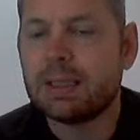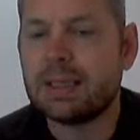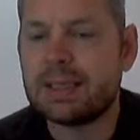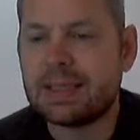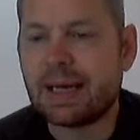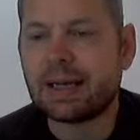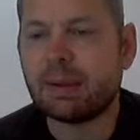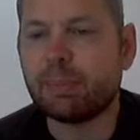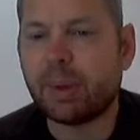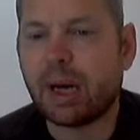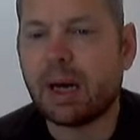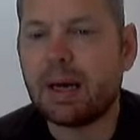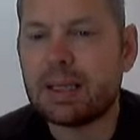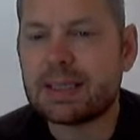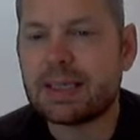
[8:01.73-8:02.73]
The second
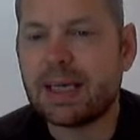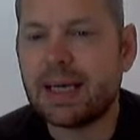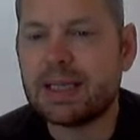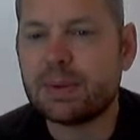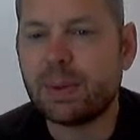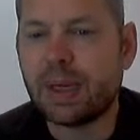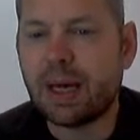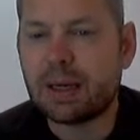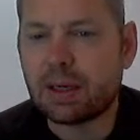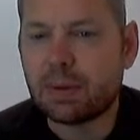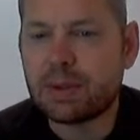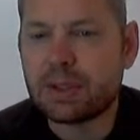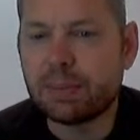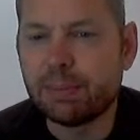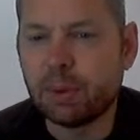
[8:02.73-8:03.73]
part is we are
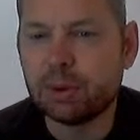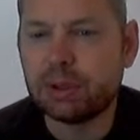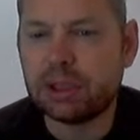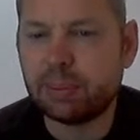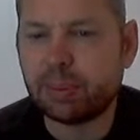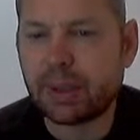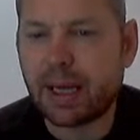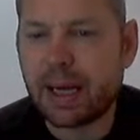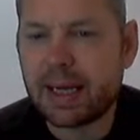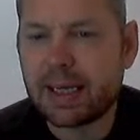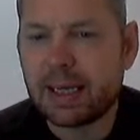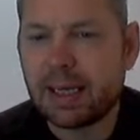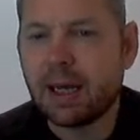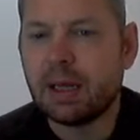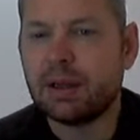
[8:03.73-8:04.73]
going to multiply
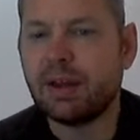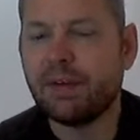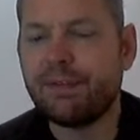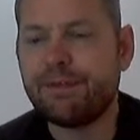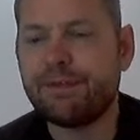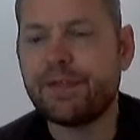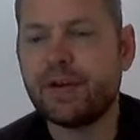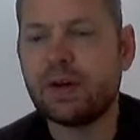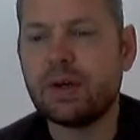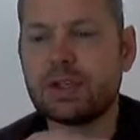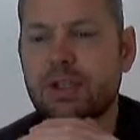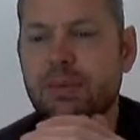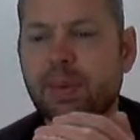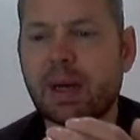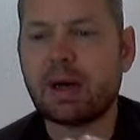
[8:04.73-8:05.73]
the
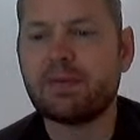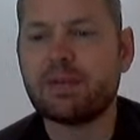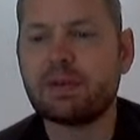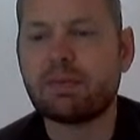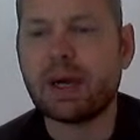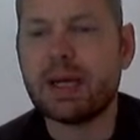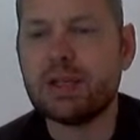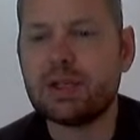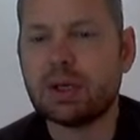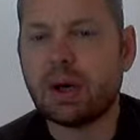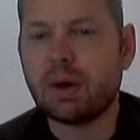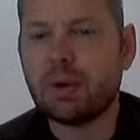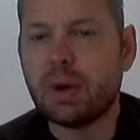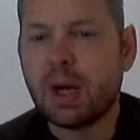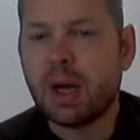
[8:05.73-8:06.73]
first part of the
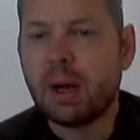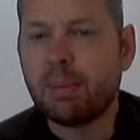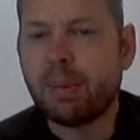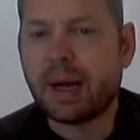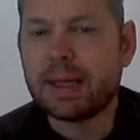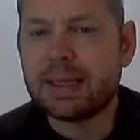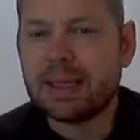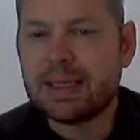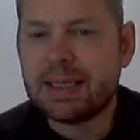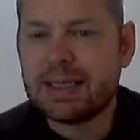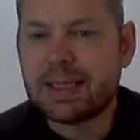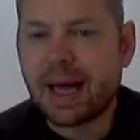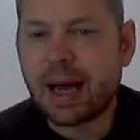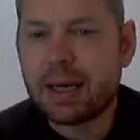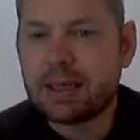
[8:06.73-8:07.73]
ratio by the
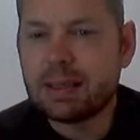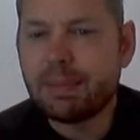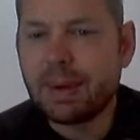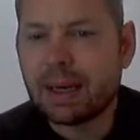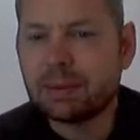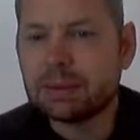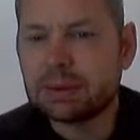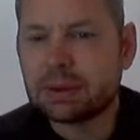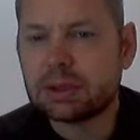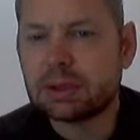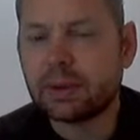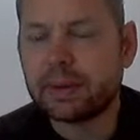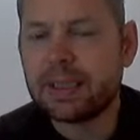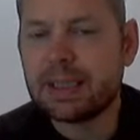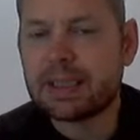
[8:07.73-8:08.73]
desired amount.
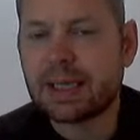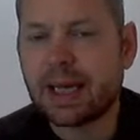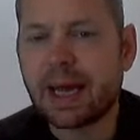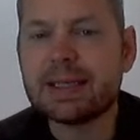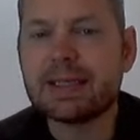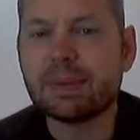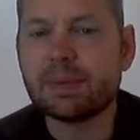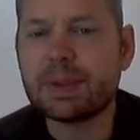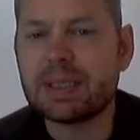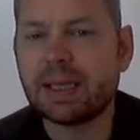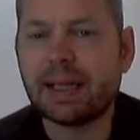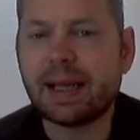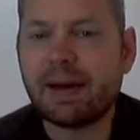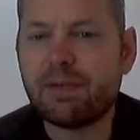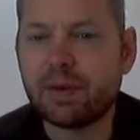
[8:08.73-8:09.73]
So in this case, it was
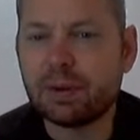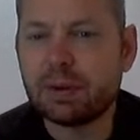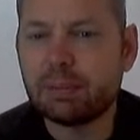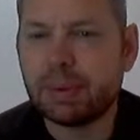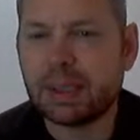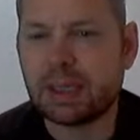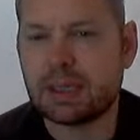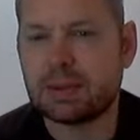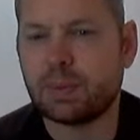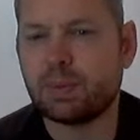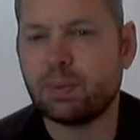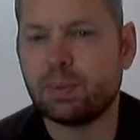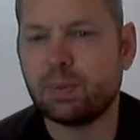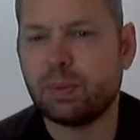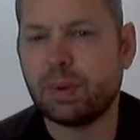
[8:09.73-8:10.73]
11 because
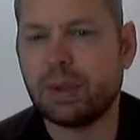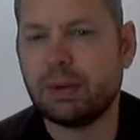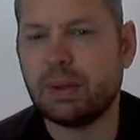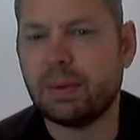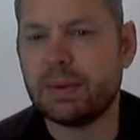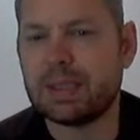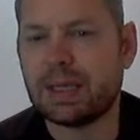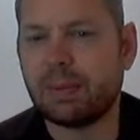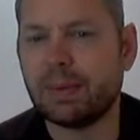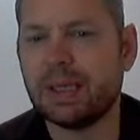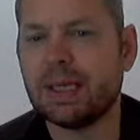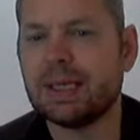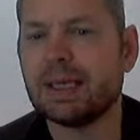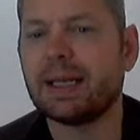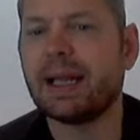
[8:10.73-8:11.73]
it was saying we
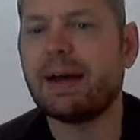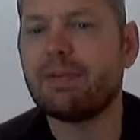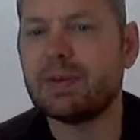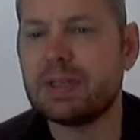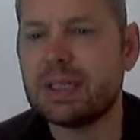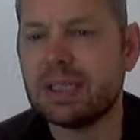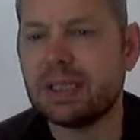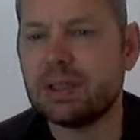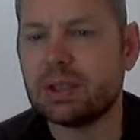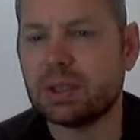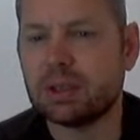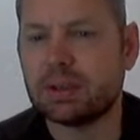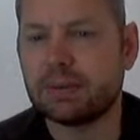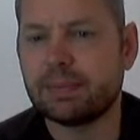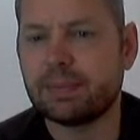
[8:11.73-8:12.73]
need 11
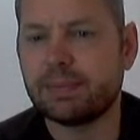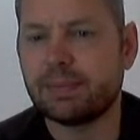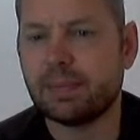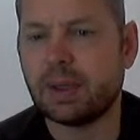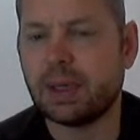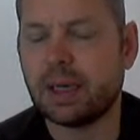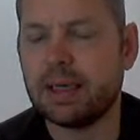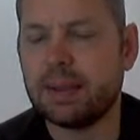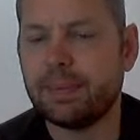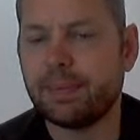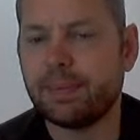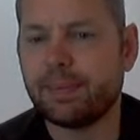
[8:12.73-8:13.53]
teachers. Okay.